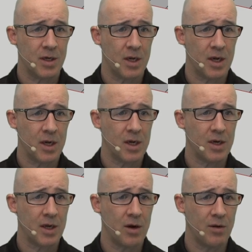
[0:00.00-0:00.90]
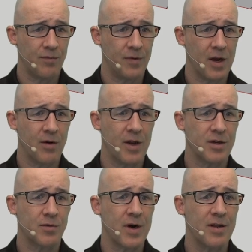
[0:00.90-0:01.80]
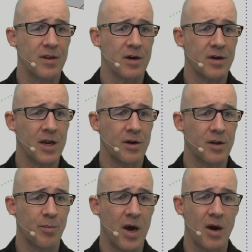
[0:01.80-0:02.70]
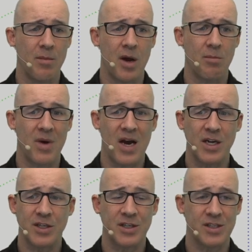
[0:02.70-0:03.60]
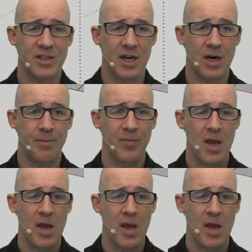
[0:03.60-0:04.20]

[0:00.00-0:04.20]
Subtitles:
and I hope there it is, right there down at the bottom, Maj Stair.